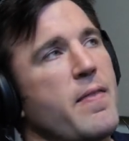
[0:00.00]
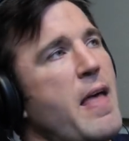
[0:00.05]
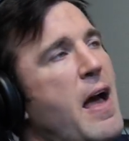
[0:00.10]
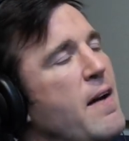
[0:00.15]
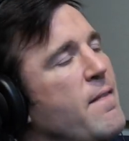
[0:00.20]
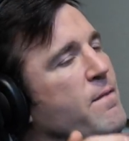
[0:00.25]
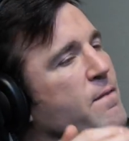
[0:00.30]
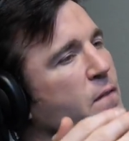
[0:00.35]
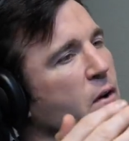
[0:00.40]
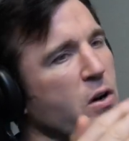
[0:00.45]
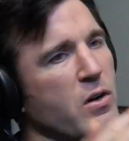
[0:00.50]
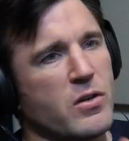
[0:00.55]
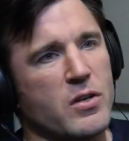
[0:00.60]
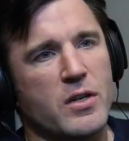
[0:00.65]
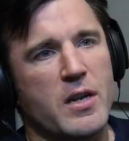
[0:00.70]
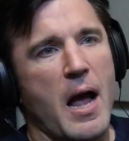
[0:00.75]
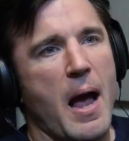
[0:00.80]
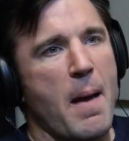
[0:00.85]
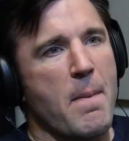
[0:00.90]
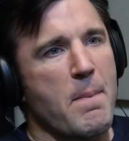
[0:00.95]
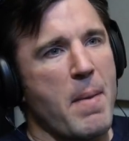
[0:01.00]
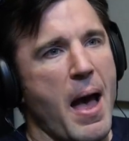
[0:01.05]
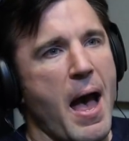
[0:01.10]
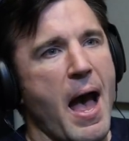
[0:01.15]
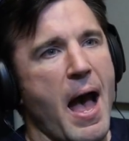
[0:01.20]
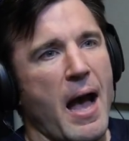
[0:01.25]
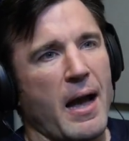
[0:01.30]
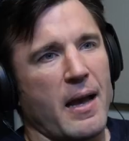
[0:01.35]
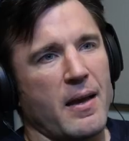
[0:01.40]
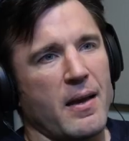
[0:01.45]
that first time
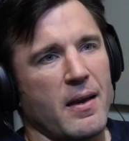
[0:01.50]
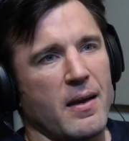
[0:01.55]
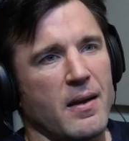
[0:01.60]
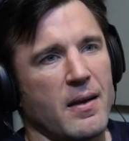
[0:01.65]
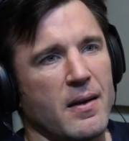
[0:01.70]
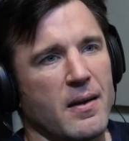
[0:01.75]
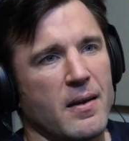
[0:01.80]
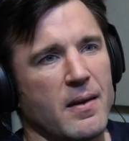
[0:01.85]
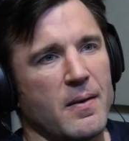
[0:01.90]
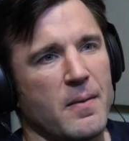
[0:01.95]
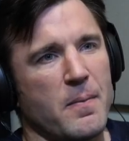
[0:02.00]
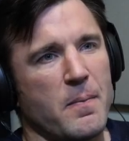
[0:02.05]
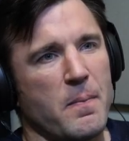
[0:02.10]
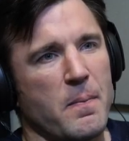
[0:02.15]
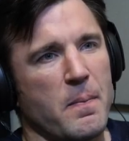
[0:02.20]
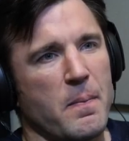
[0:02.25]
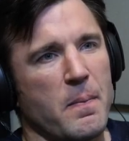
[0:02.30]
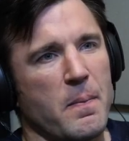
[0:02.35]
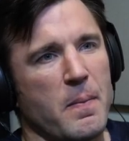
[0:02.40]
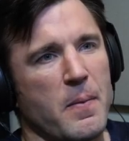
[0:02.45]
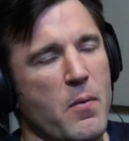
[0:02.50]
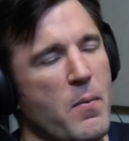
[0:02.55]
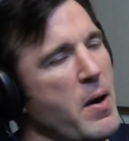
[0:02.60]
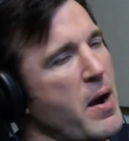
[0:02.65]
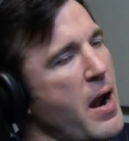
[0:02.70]
back, no